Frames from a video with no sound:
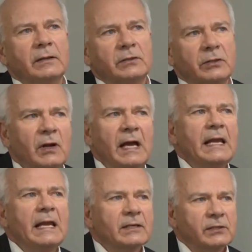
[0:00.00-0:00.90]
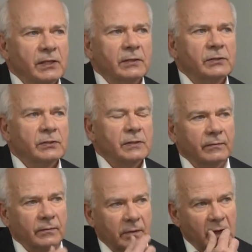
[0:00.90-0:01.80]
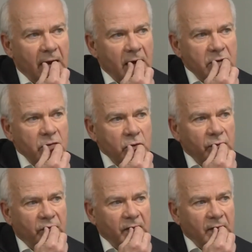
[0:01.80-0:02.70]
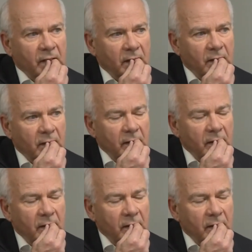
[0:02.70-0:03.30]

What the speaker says: to try to get a sense of how you feel